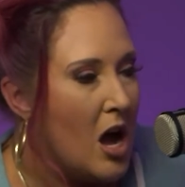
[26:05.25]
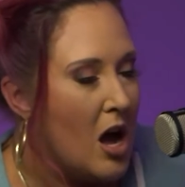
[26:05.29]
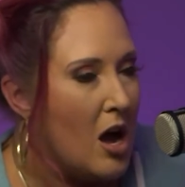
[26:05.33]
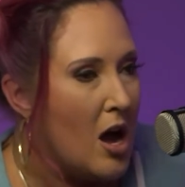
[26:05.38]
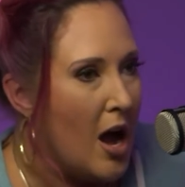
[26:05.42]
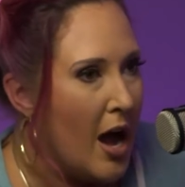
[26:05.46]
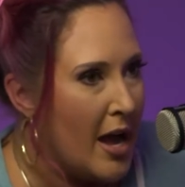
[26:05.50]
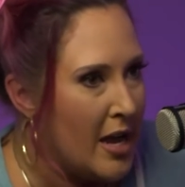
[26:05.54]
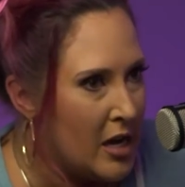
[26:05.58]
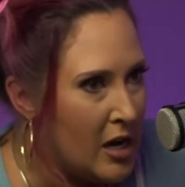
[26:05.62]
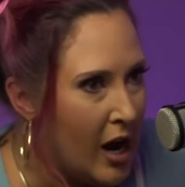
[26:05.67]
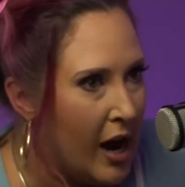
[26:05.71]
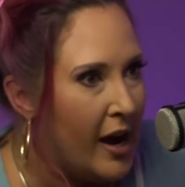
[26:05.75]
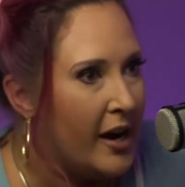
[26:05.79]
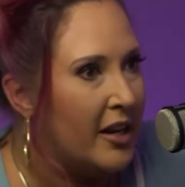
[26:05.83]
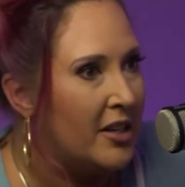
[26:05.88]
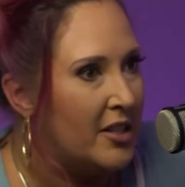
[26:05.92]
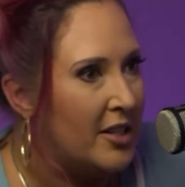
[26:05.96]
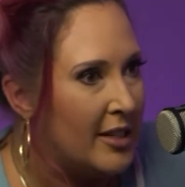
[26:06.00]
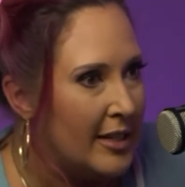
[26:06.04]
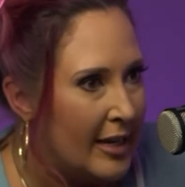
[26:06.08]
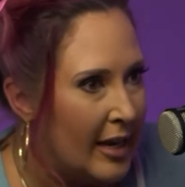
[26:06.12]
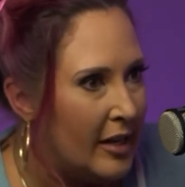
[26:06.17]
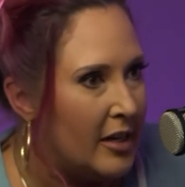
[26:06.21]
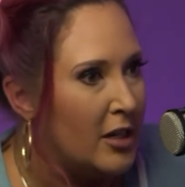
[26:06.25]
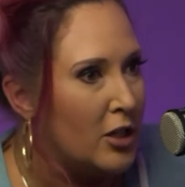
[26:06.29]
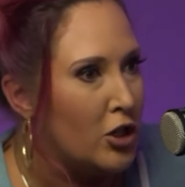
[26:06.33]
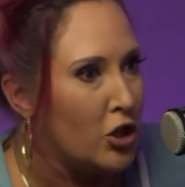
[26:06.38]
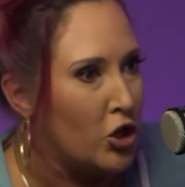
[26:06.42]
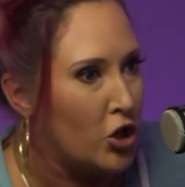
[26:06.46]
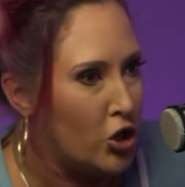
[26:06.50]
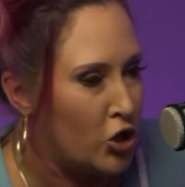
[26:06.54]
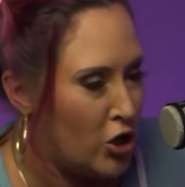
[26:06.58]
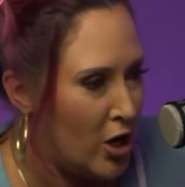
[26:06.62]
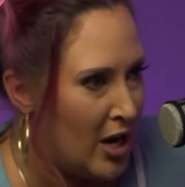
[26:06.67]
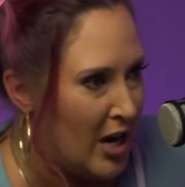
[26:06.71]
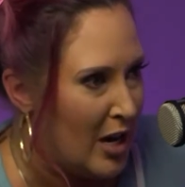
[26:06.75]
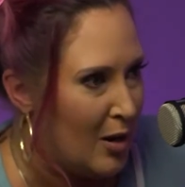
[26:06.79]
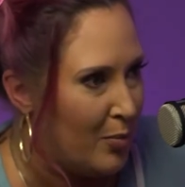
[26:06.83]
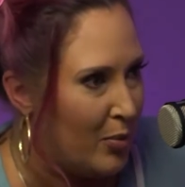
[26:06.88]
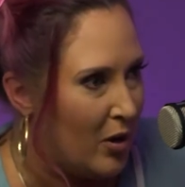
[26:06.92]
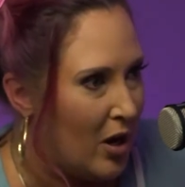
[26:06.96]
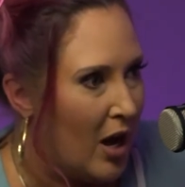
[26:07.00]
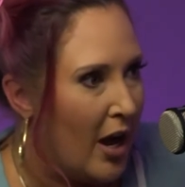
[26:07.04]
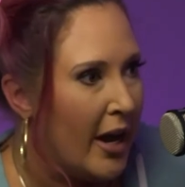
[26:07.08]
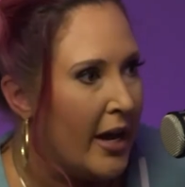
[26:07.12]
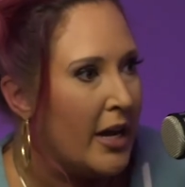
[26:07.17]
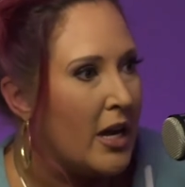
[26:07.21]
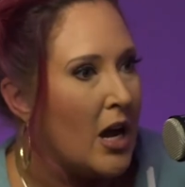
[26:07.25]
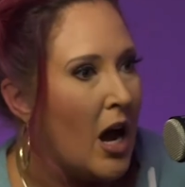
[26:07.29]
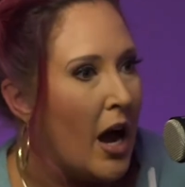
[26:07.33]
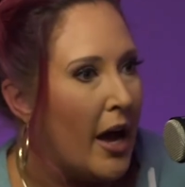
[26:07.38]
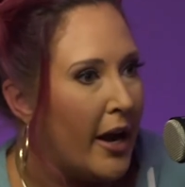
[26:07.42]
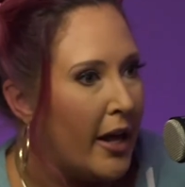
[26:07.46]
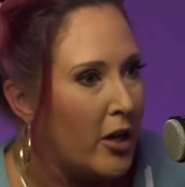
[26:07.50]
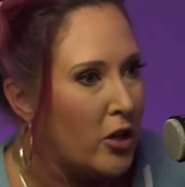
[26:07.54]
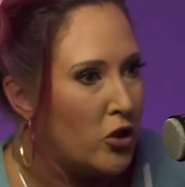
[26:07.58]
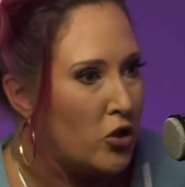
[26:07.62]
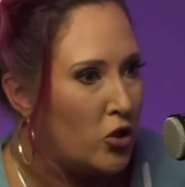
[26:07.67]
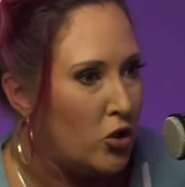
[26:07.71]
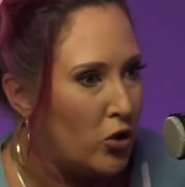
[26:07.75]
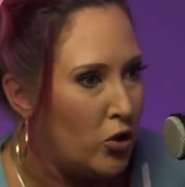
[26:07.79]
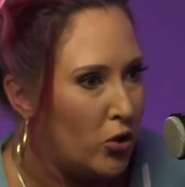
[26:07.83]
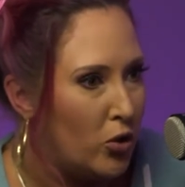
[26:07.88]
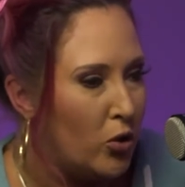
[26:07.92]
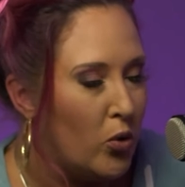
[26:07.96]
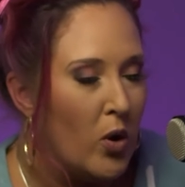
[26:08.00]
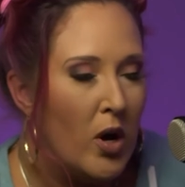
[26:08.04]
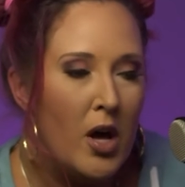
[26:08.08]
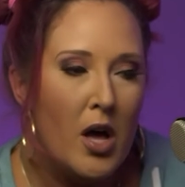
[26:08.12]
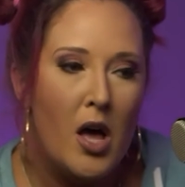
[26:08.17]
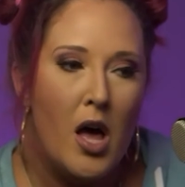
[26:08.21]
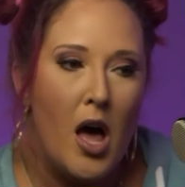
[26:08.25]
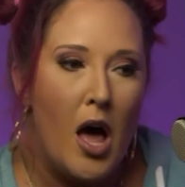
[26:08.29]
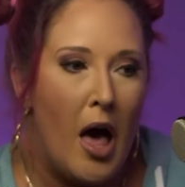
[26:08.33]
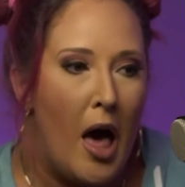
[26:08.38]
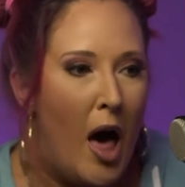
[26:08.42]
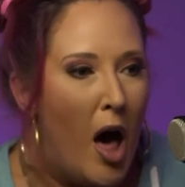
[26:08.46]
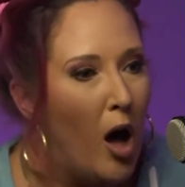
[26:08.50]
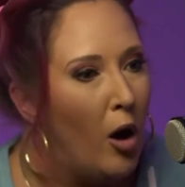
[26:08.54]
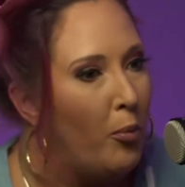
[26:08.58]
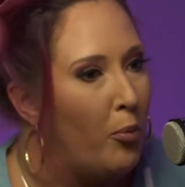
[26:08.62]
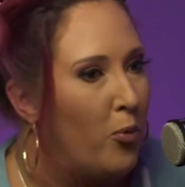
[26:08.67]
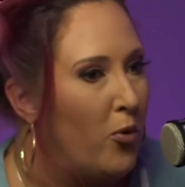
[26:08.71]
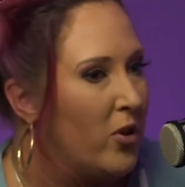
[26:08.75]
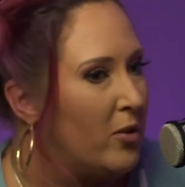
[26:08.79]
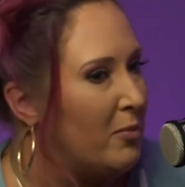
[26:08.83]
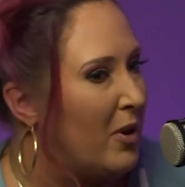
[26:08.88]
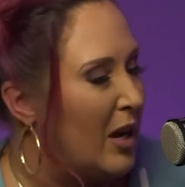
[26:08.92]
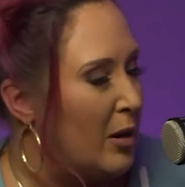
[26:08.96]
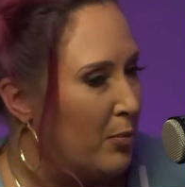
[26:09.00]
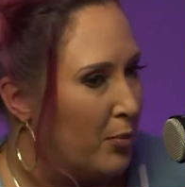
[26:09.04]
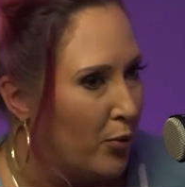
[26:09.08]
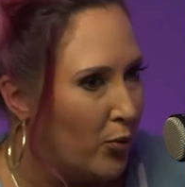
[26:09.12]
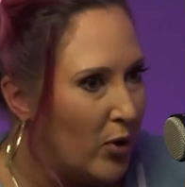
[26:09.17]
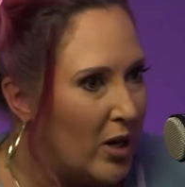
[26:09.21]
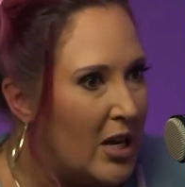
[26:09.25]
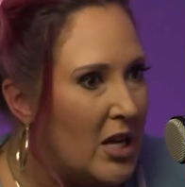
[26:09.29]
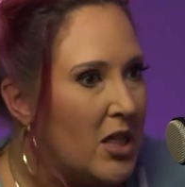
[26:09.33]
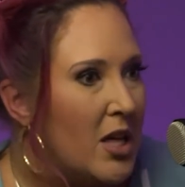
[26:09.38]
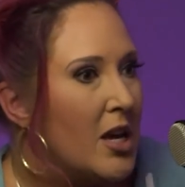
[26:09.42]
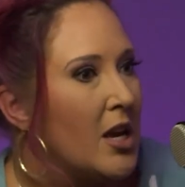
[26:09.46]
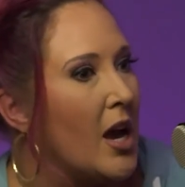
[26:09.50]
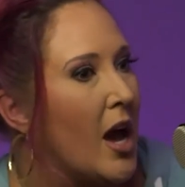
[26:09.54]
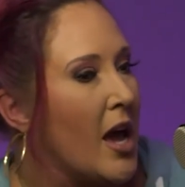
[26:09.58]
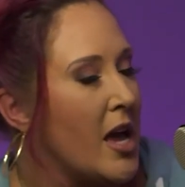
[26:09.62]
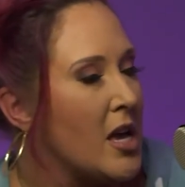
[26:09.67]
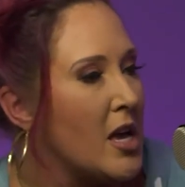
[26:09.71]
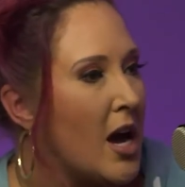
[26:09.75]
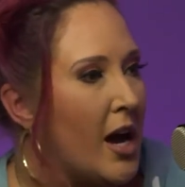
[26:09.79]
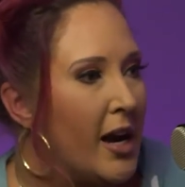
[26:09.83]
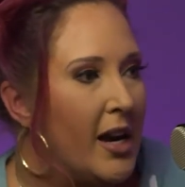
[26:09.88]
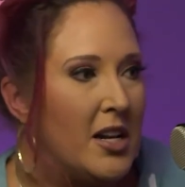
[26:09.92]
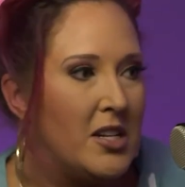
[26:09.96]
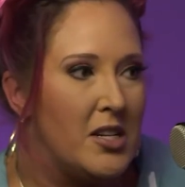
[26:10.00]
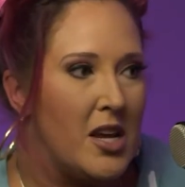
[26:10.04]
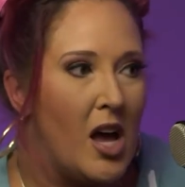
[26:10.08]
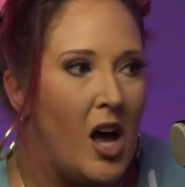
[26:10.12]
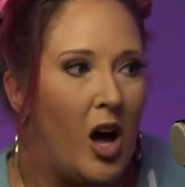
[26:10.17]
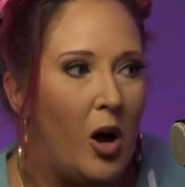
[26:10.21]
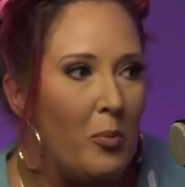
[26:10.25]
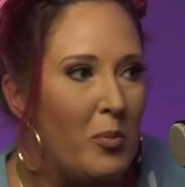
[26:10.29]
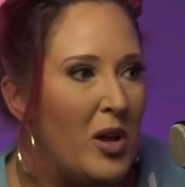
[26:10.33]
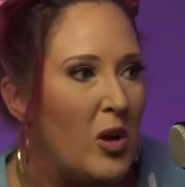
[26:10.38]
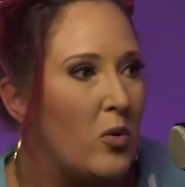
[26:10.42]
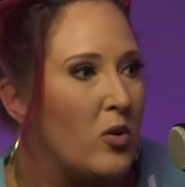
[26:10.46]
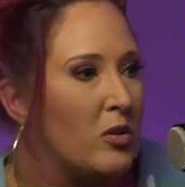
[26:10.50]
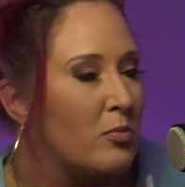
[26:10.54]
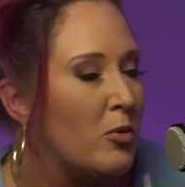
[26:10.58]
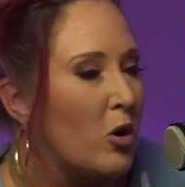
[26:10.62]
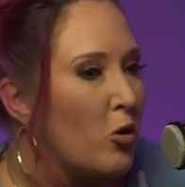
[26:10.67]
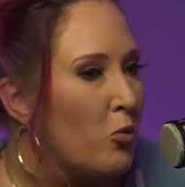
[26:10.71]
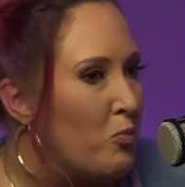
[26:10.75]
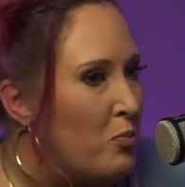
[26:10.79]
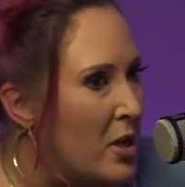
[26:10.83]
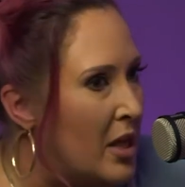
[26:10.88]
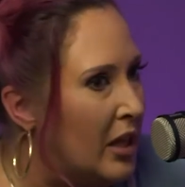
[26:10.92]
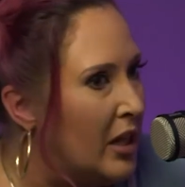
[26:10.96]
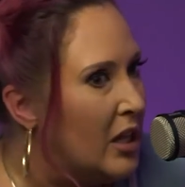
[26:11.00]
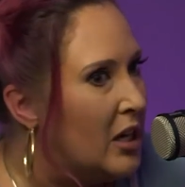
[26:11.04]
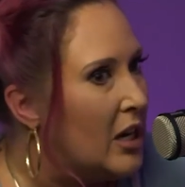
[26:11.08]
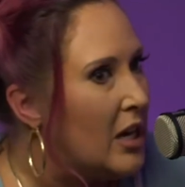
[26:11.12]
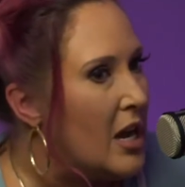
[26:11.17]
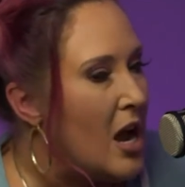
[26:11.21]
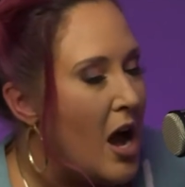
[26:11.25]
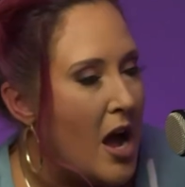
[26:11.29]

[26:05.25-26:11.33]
I got it to get in shape. I got it to help with my breathing. I got it to help me with mobility.